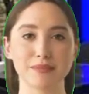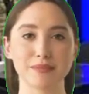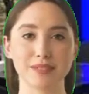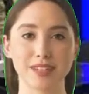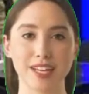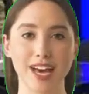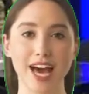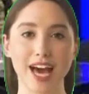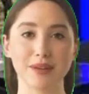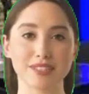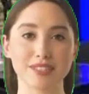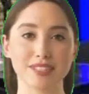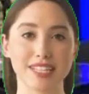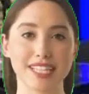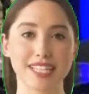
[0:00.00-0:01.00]

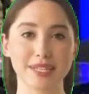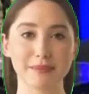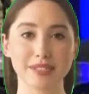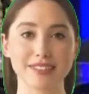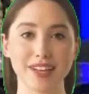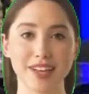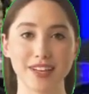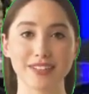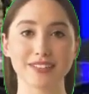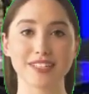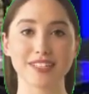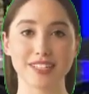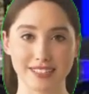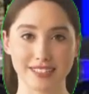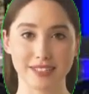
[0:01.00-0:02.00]
Korandos' exact correct
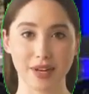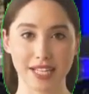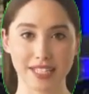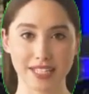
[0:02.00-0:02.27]
position